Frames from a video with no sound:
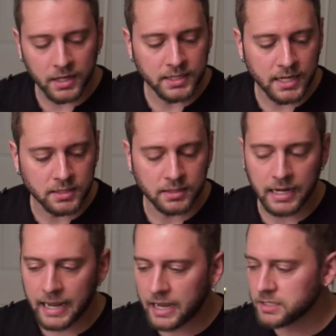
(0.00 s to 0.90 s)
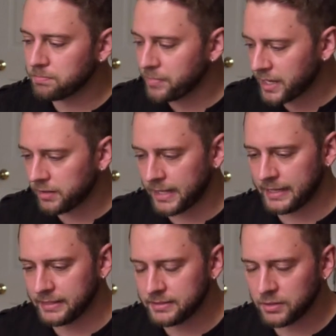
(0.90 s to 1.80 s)
on a desk that has metal
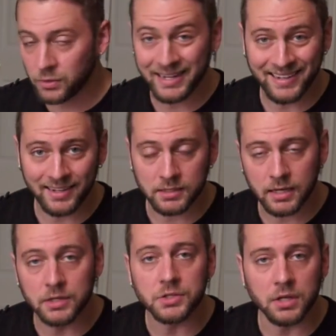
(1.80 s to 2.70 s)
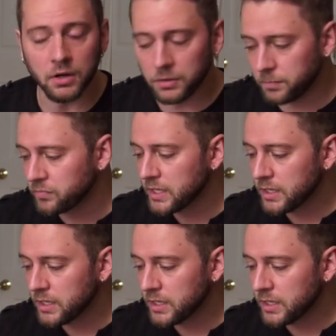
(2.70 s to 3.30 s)
on it, or in it, and so